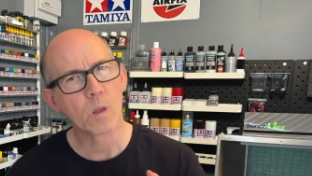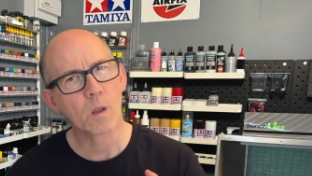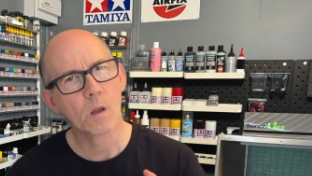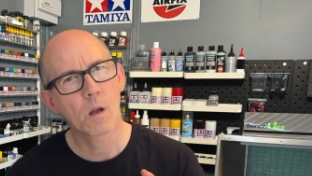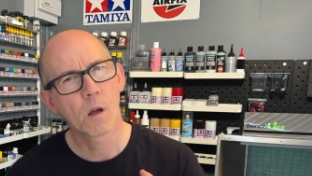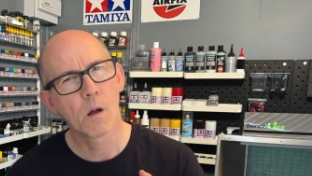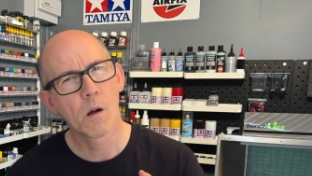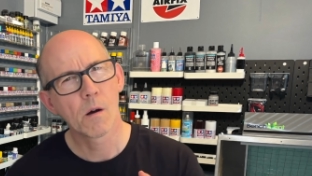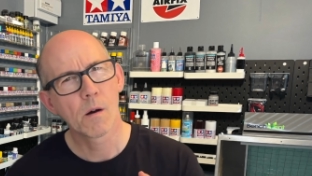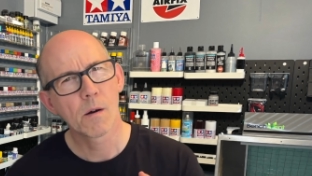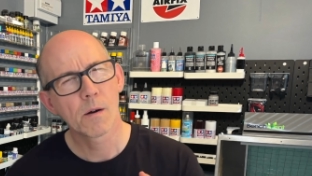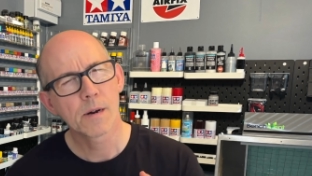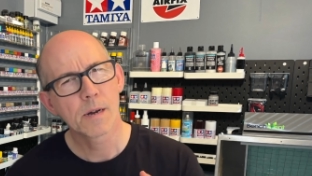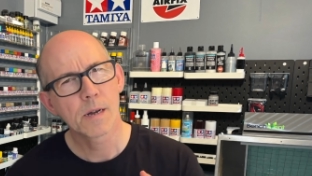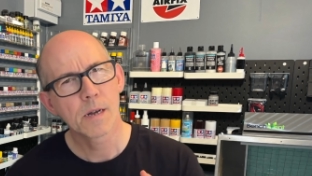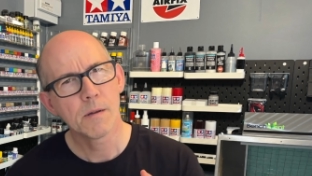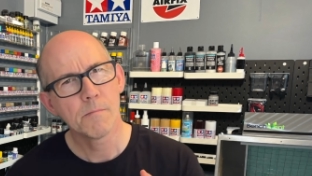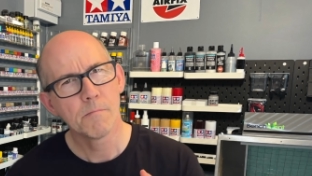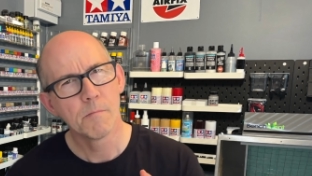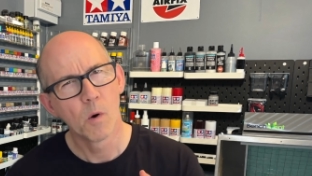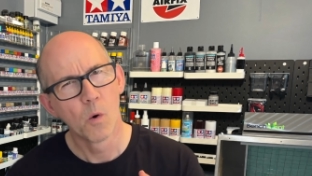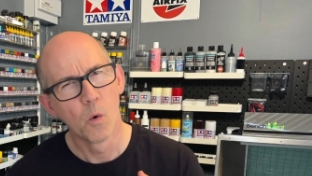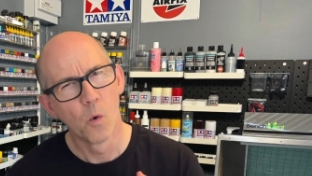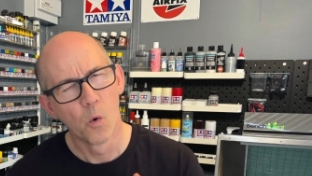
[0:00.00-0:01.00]

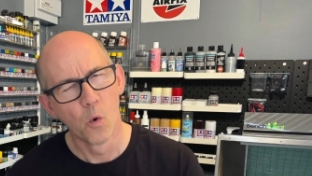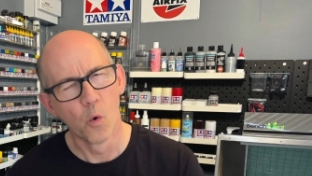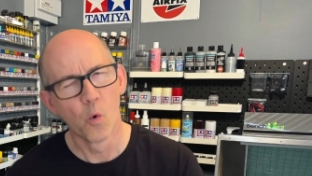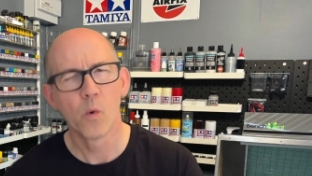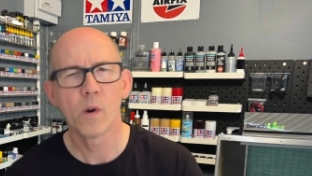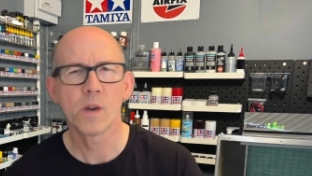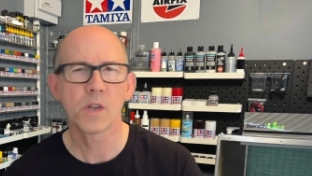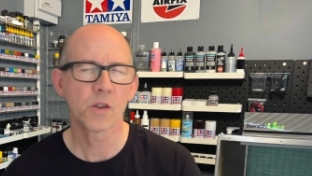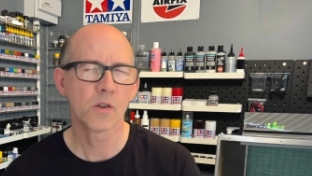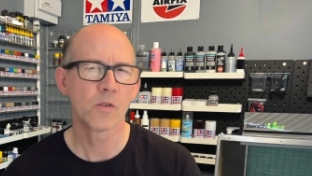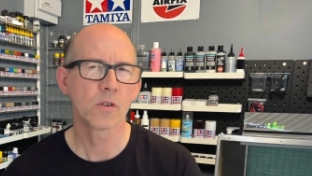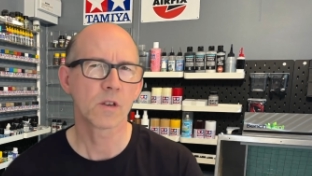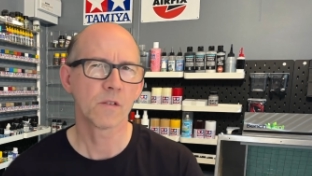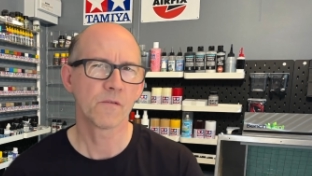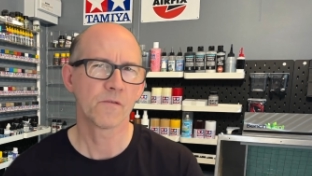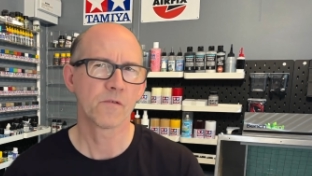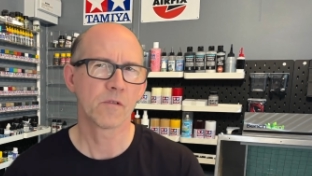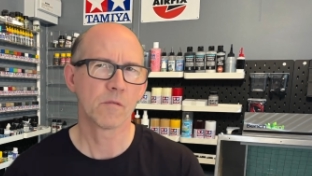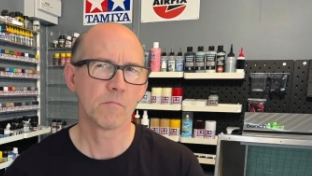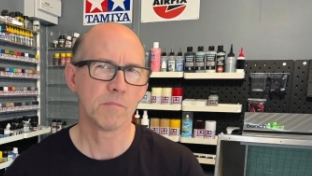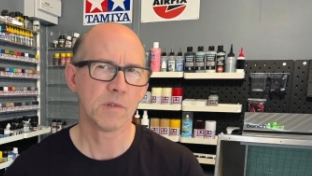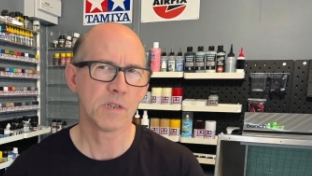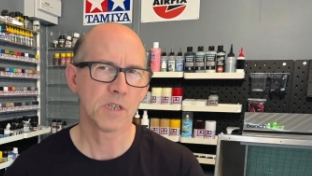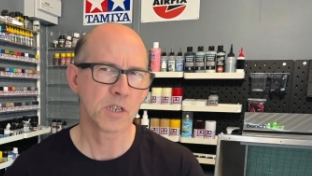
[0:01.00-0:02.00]
I'm always looking for a
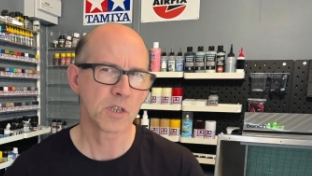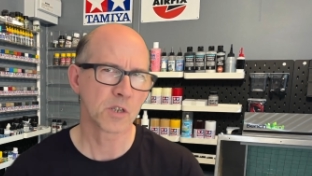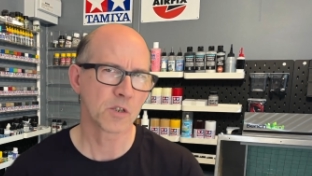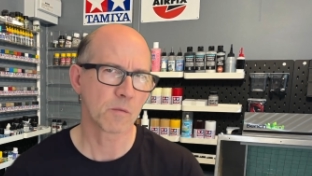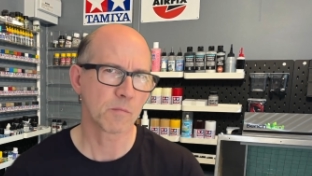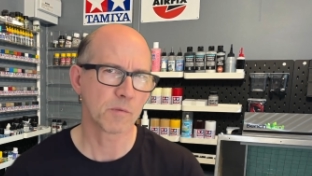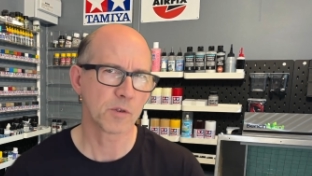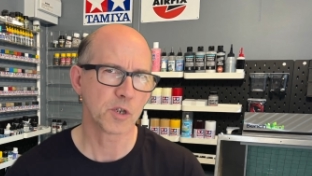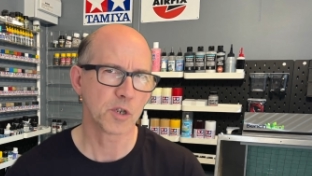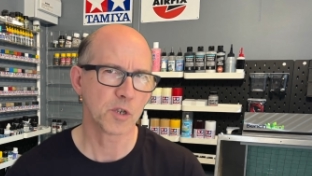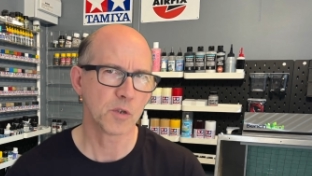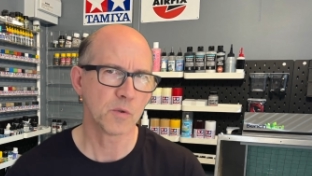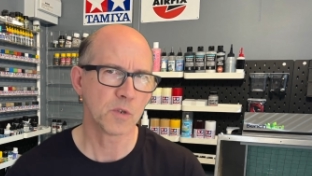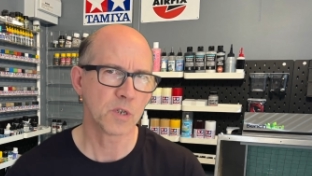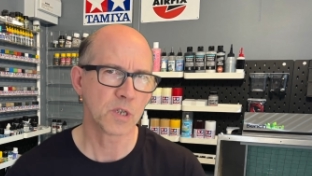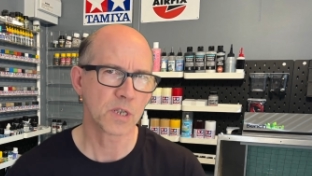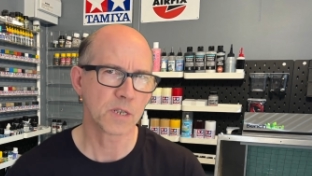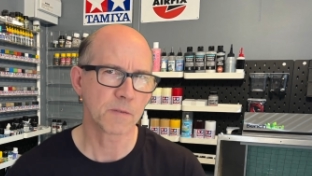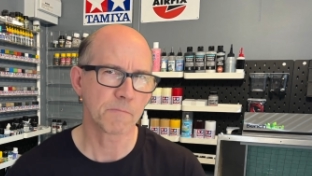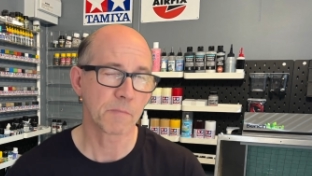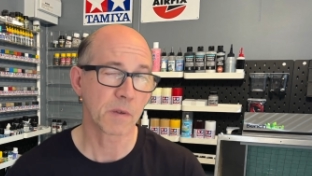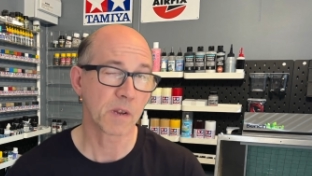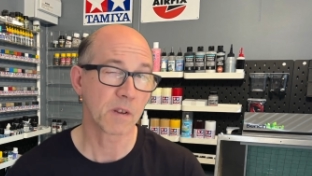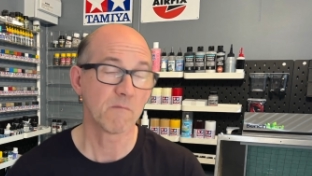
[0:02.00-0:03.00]
business opportunity.
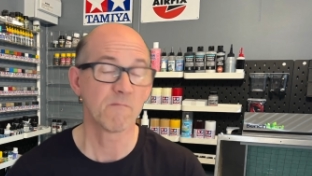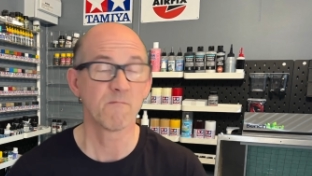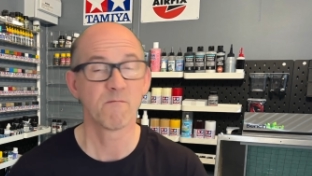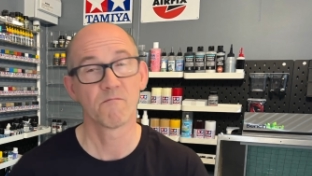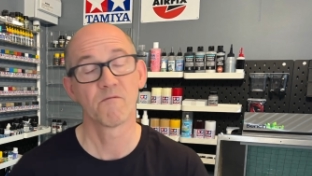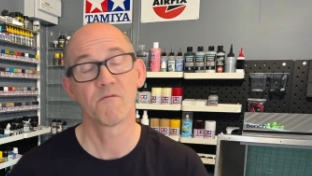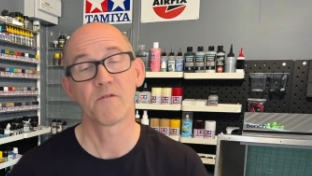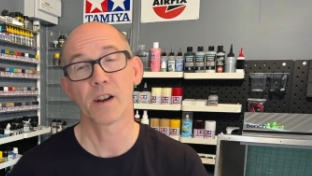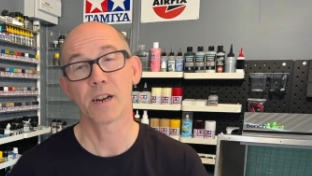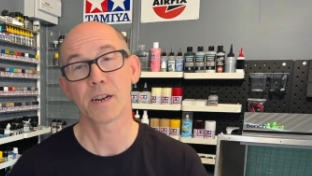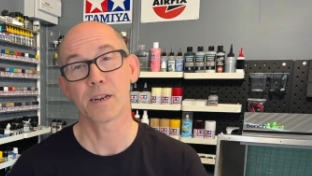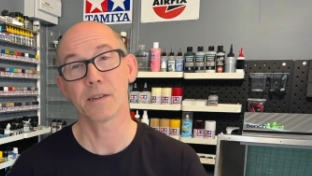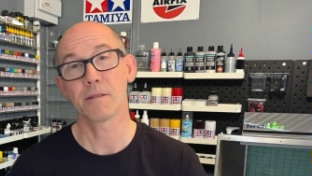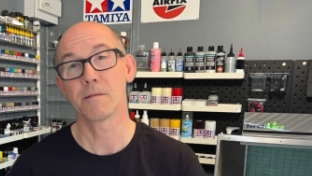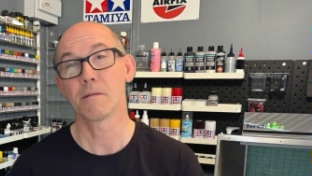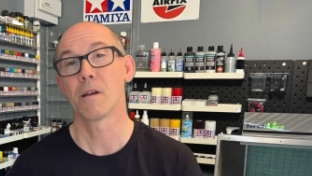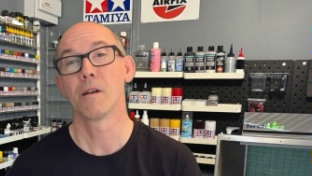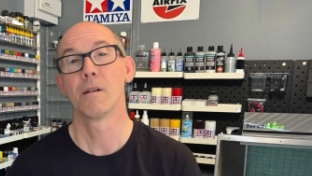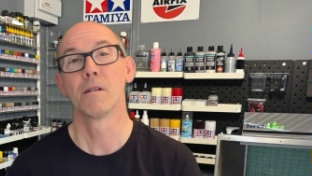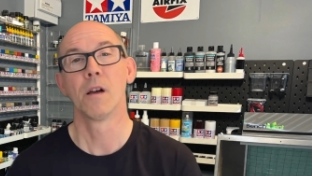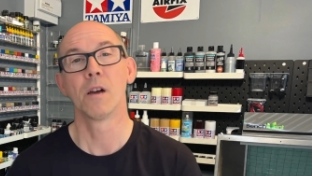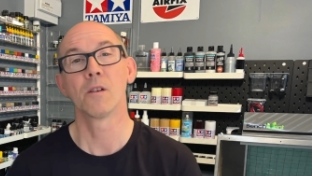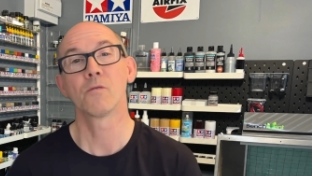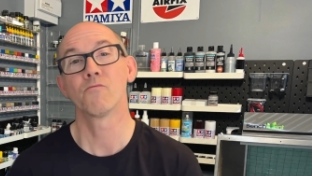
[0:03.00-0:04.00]
And frankly,
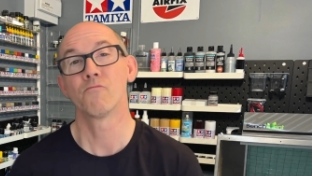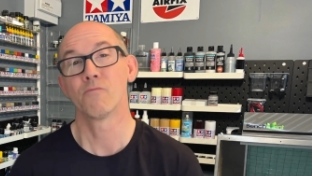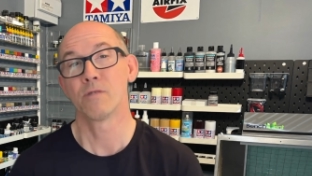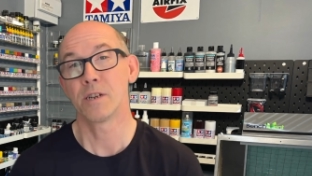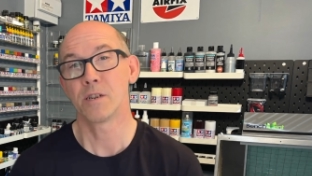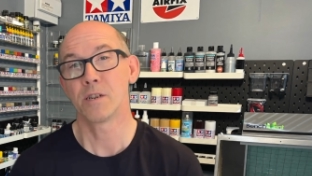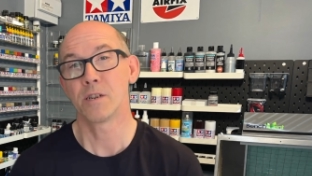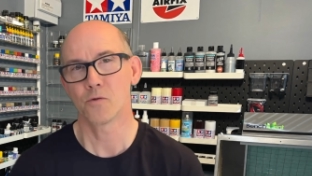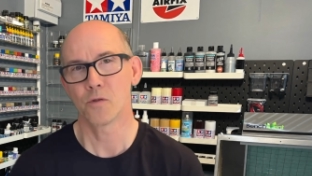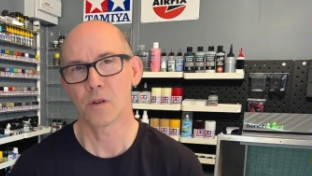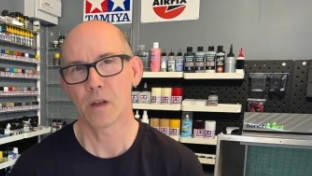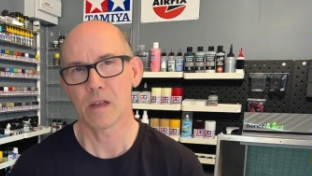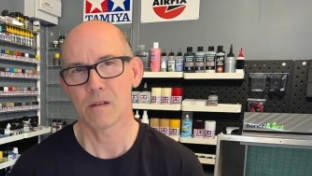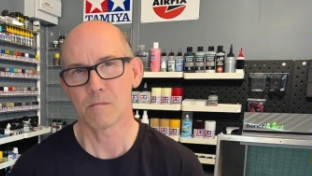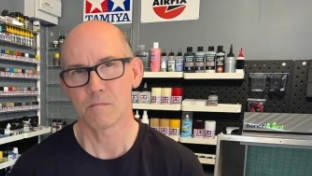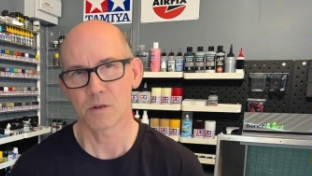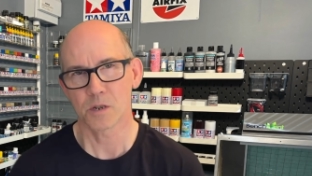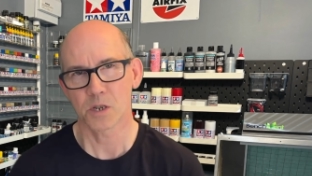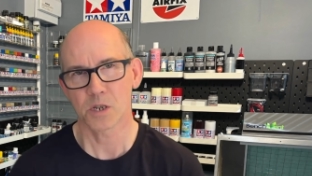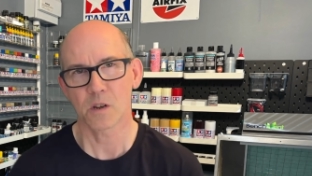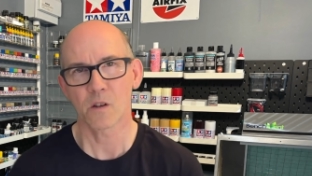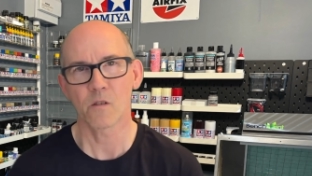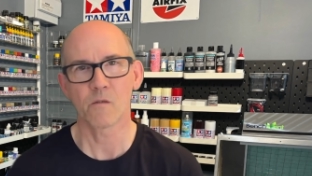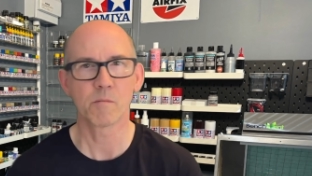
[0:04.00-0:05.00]
I really couldn't help
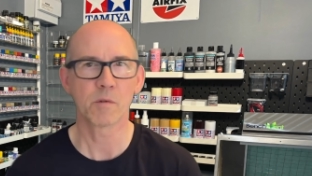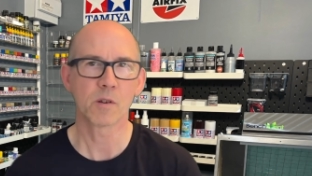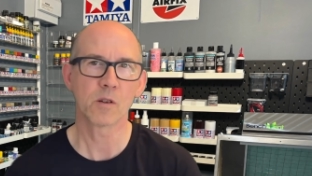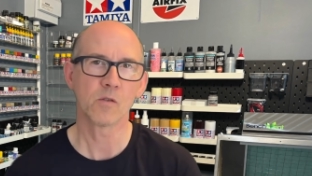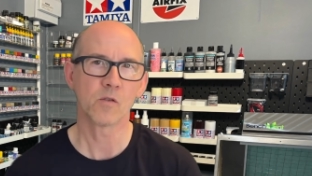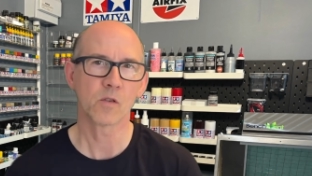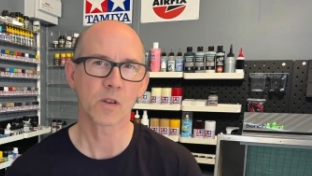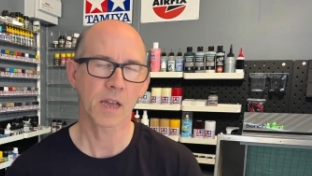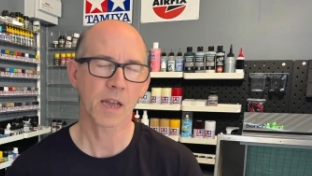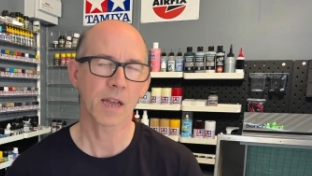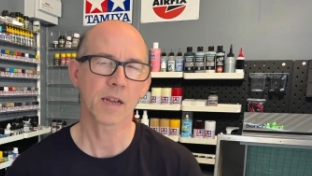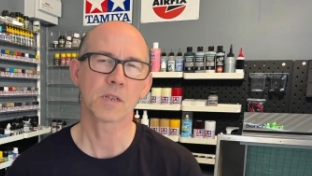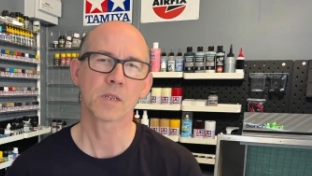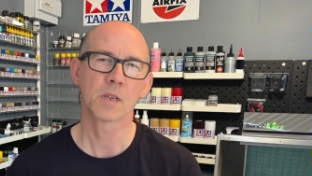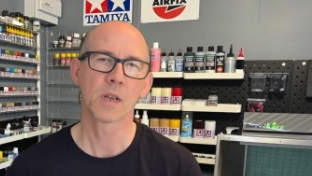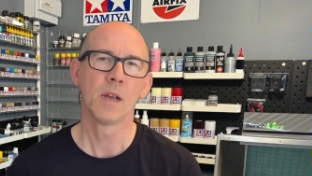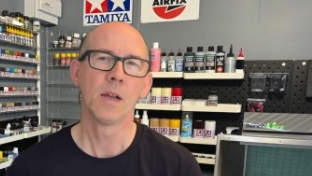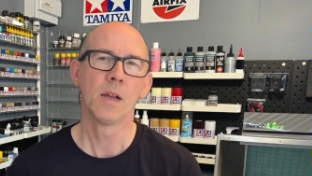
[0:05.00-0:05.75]
myself but look at